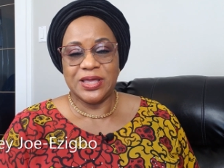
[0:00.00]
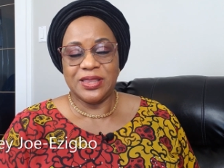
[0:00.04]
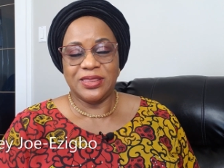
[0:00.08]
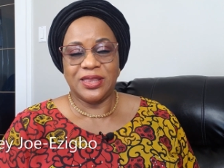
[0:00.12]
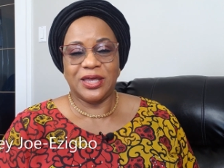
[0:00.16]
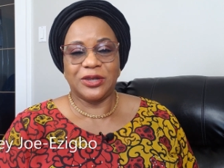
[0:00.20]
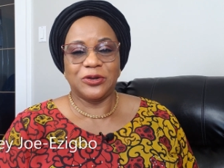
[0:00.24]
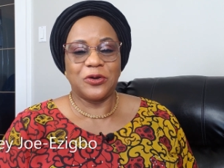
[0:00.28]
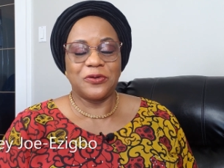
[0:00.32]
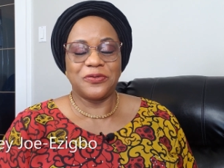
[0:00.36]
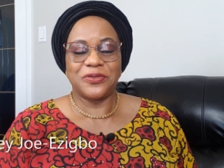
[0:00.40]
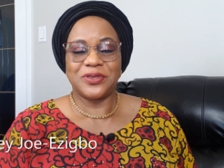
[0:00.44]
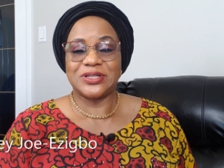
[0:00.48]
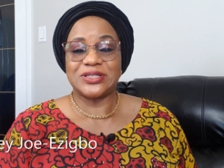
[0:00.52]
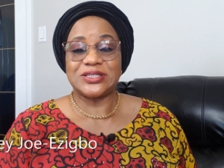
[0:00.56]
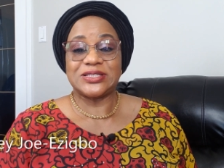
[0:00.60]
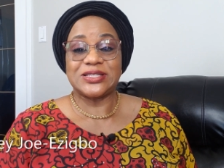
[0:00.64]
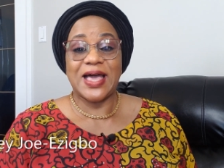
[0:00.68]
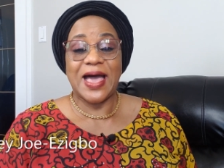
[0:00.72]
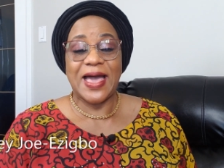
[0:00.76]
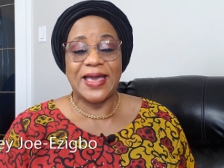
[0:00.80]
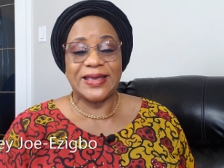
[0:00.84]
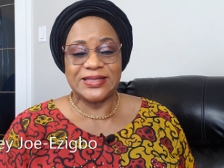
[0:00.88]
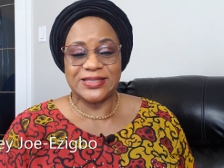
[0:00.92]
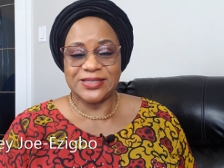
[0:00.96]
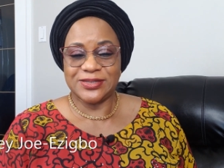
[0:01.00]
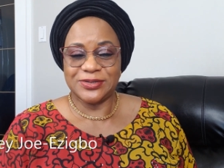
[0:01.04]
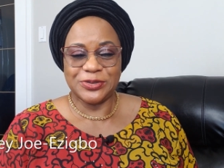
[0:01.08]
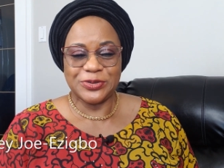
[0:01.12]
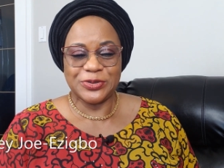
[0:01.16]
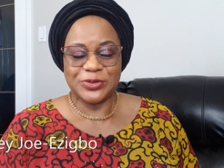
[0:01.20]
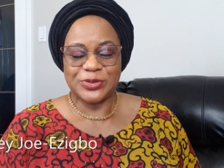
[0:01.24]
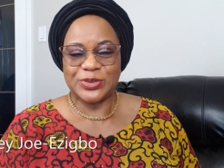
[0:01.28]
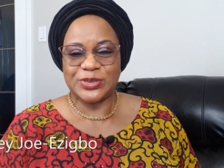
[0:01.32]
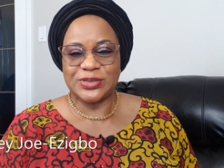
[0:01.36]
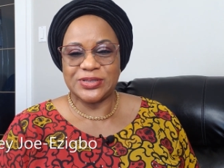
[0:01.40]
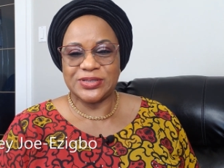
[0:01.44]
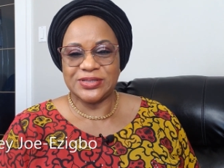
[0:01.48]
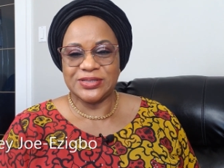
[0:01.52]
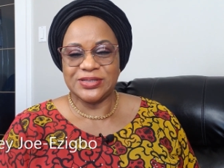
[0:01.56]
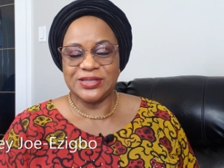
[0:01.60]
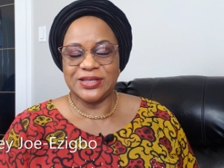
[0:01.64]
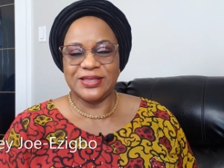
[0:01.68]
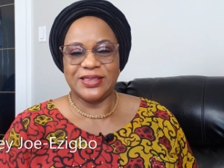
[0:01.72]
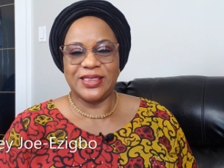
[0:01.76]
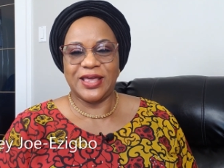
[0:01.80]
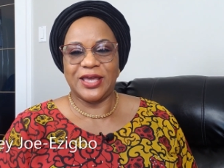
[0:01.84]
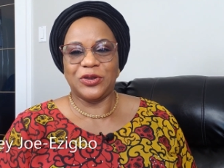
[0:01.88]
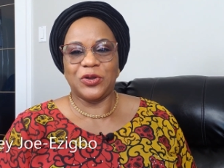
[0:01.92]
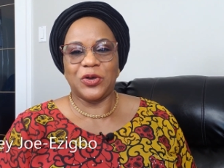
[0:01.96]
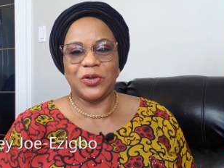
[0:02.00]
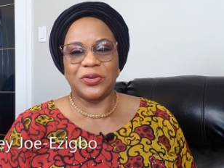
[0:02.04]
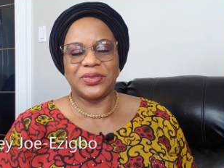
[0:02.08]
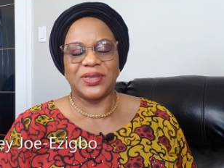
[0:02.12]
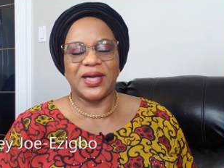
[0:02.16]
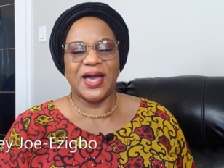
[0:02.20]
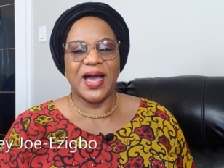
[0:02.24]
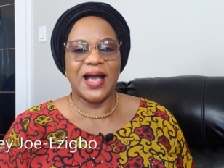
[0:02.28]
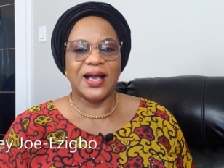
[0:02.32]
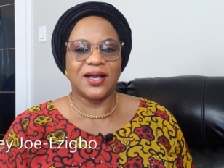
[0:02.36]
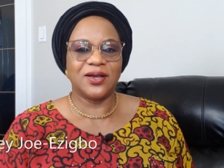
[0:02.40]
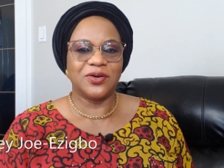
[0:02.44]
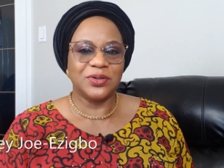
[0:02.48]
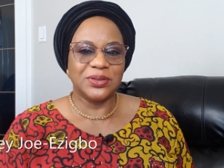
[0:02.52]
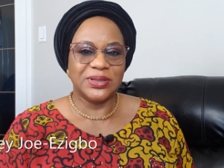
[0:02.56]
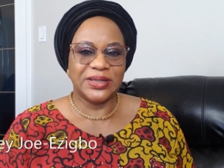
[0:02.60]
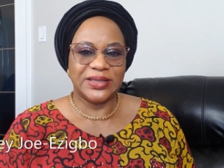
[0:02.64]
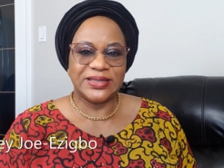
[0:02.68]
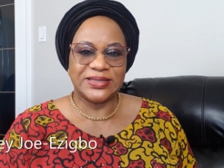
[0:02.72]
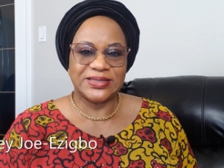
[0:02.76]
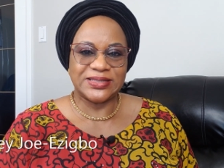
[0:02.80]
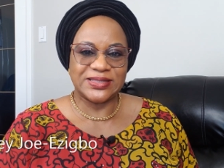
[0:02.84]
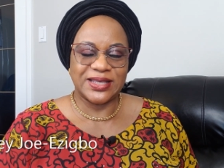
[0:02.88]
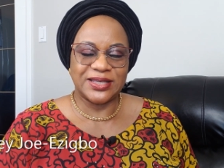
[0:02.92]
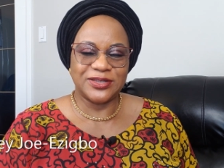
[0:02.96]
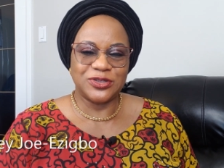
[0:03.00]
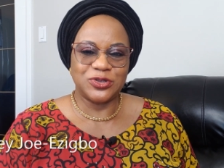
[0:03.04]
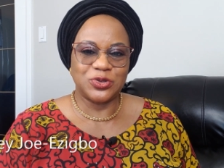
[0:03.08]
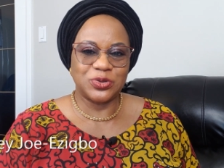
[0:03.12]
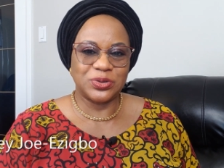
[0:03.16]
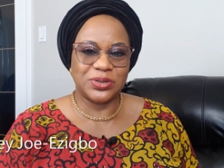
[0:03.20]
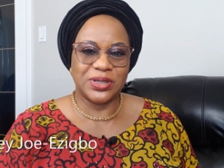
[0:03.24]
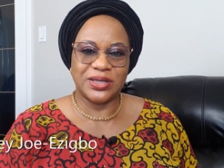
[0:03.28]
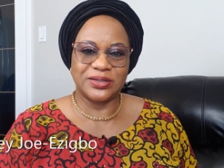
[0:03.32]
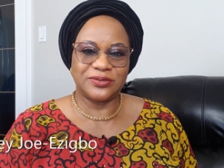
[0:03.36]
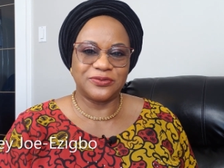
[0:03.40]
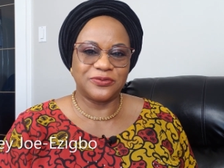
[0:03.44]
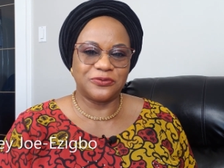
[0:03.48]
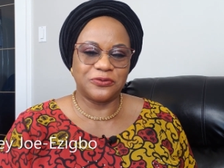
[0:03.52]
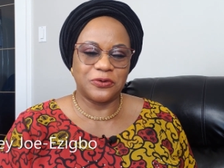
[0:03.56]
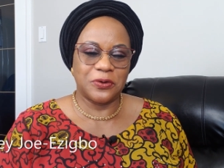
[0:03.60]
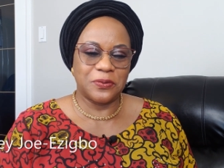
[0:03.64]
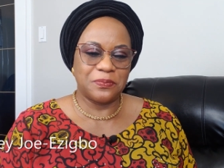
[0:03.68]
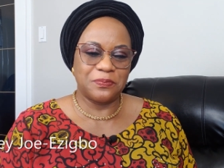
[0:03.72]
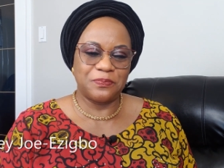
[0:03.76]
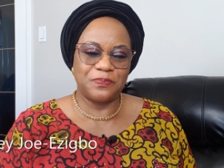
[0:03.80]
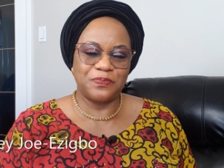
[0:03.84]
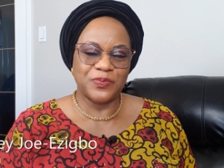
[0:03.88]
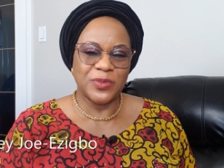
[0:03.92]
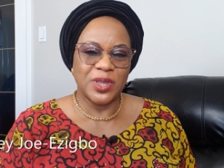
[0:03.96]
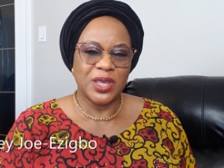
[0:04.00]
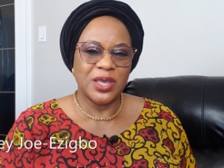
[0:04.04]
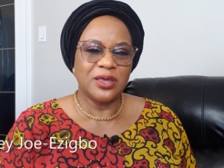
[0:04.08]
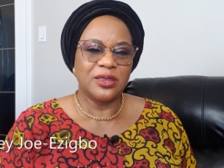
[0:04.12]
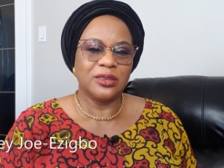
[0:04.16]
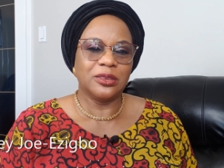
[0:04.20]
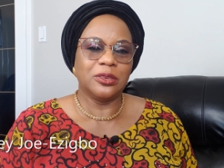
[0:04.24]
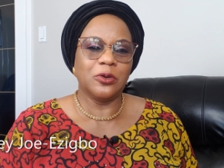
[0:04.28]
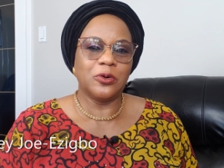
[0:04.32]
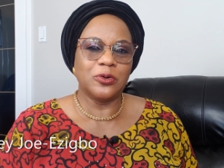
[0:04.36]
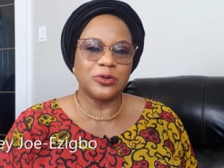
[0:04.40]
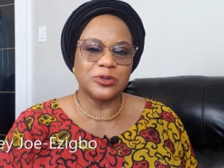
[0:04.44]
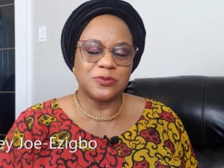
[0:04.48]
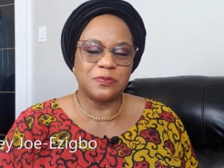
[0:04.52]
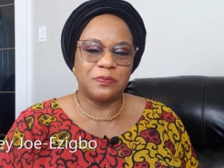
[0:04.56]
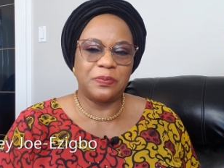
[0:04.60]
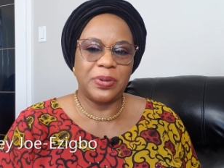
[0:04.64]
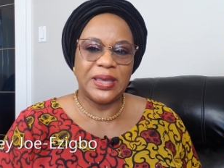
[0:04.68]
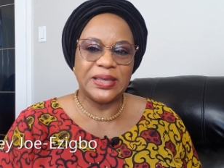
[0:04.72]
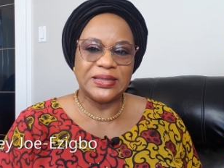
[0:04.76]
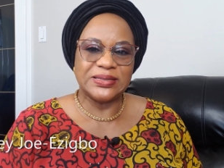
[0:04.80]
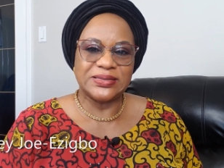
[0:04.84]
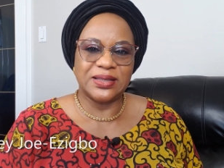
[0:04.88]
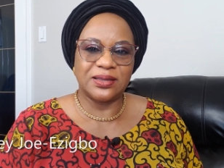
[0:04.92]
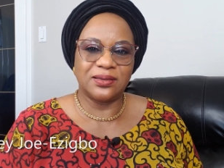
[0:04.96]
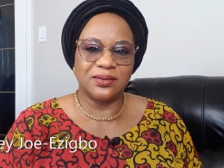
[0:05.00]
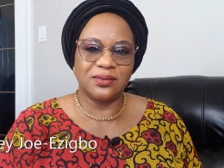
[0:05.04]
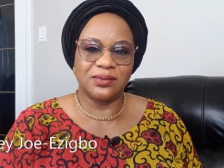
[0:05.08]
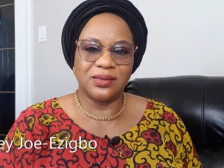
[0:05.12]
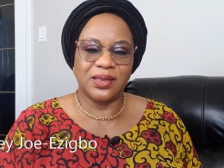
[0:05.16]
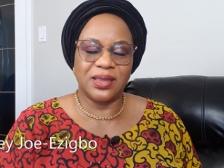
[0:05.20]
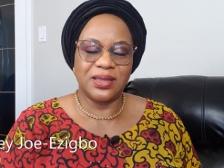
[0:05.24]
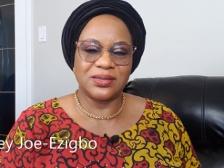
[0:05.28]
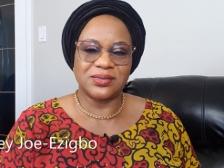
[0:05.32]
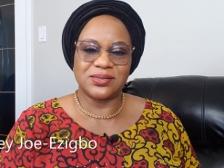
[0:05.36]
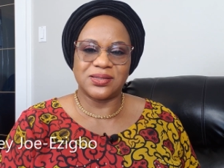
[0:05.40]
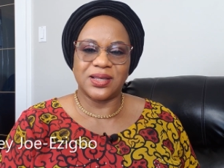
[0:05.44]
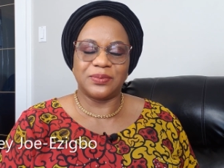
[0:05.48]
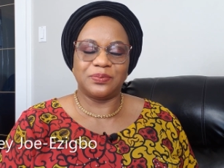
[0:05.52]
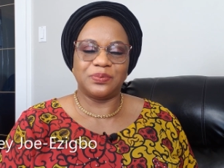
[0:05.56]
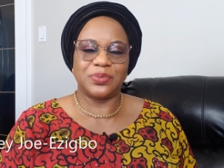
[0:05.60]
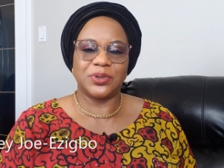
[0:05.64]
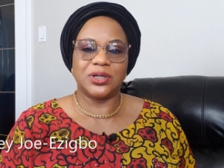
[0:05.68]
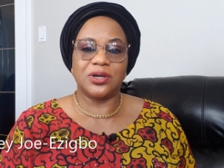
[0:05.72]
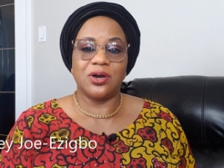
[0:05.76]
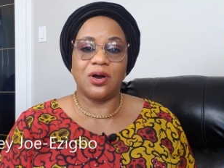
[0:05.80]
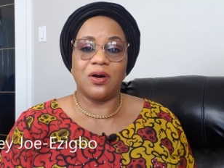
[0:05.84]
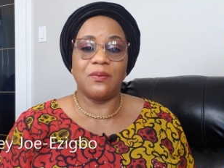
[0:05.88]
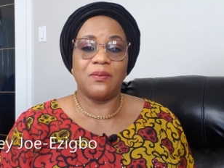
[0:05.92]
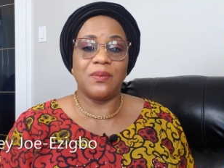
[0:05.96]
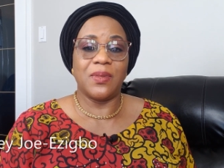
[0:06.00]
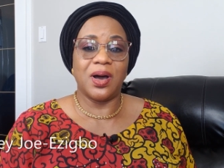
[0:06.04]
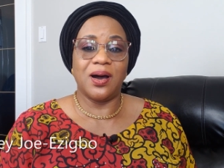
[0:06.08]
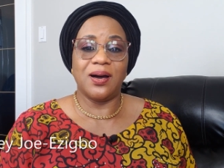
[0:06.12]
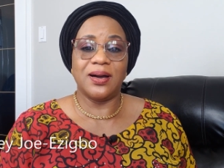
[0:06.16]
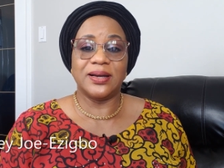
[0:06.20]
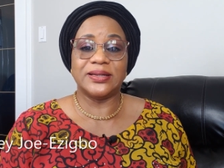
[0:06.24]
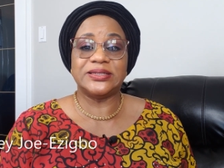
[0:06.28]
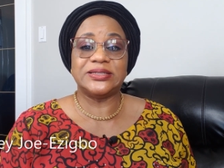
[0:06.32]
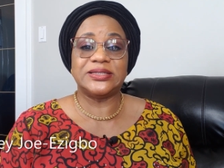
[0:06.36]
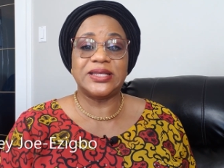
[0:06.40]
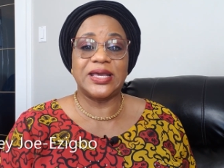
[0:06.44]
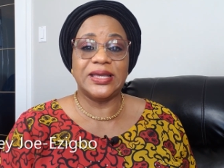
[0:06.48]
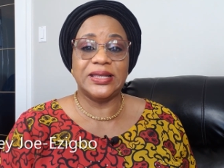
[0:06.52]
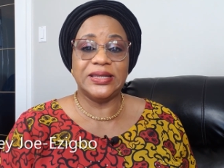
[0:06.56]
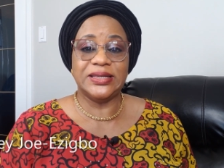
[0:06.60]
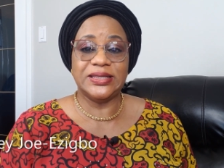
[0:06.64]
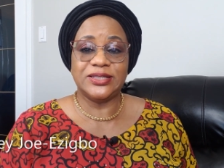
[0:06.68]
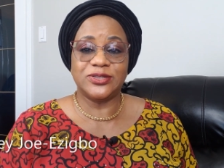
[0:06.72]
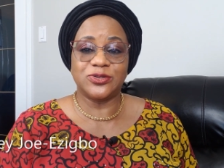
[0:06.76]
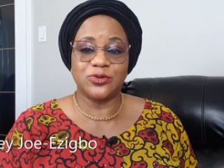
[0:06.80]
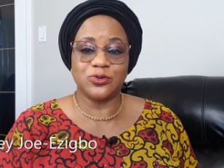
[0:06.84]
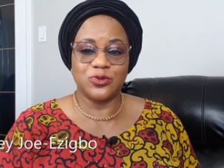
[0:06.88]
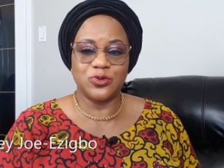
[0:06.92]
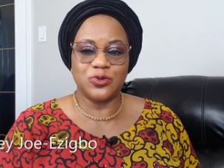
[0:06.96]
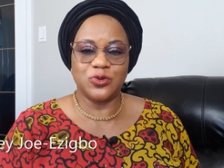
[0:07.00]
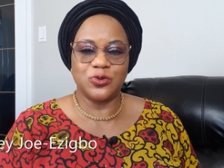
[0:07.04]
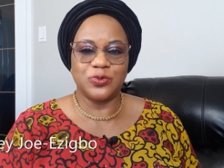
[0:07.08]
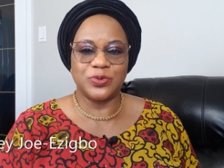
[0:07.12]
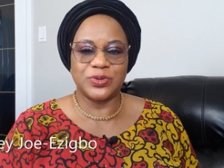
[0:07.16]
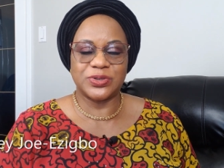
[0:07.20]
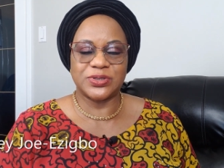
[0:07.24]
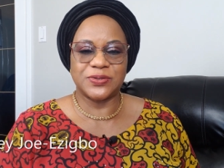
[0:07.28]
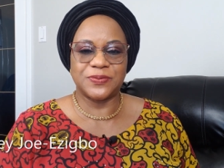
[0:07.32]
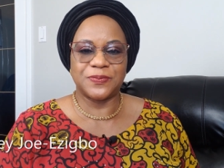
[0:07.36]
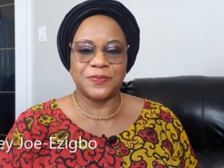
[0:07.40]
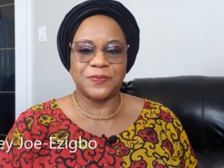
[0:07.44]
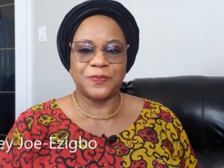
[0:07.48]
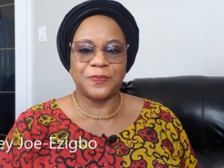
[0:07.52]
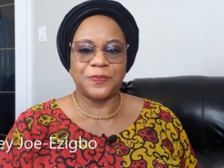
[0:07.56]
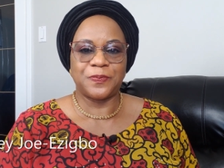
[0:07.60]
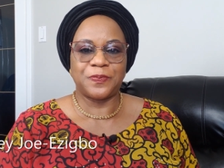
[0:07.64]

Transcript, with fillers: they're not the titles, they're not the accolades that you get from those basic things that become our daily to-dos.